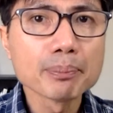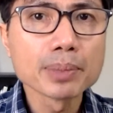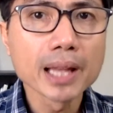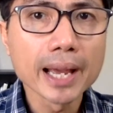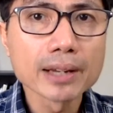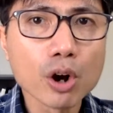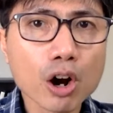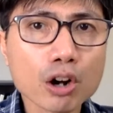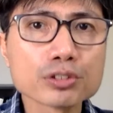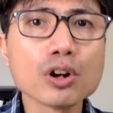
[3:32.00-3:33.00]
plan
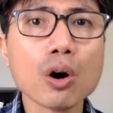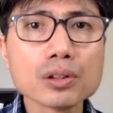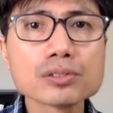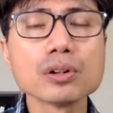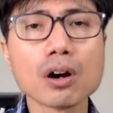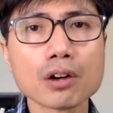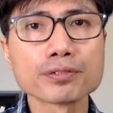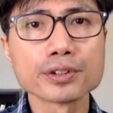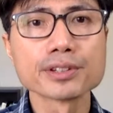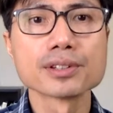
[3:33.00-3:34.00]
also
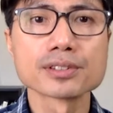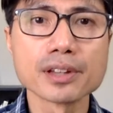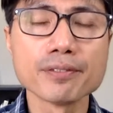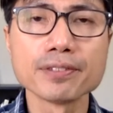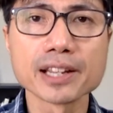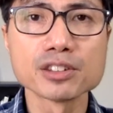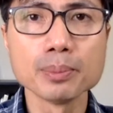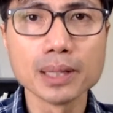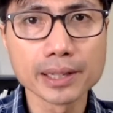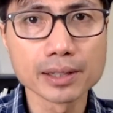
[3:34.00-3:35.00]
offers some
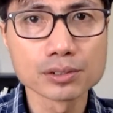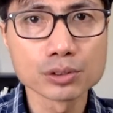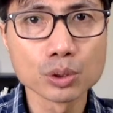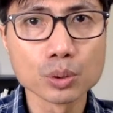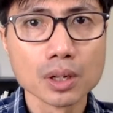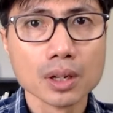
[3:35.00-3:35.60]
flexibility. So